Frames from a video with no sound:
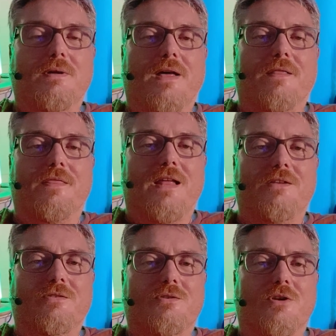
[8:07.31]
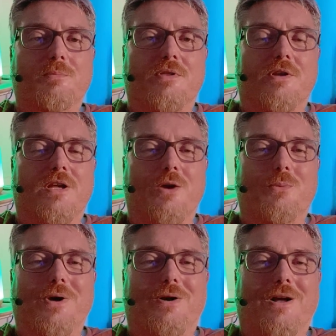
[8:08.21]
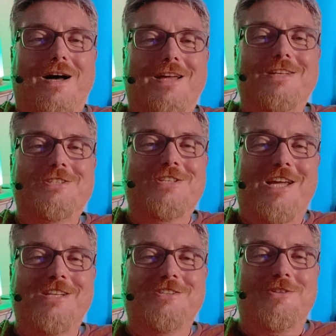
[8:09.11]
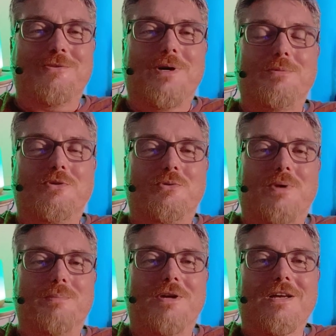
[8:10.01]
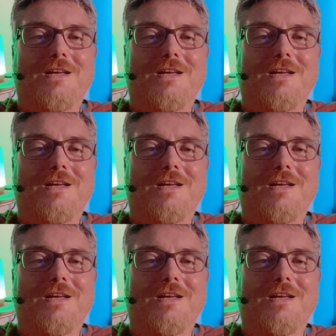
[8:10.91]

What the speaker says: And that's going to be the day where I change the rubber strap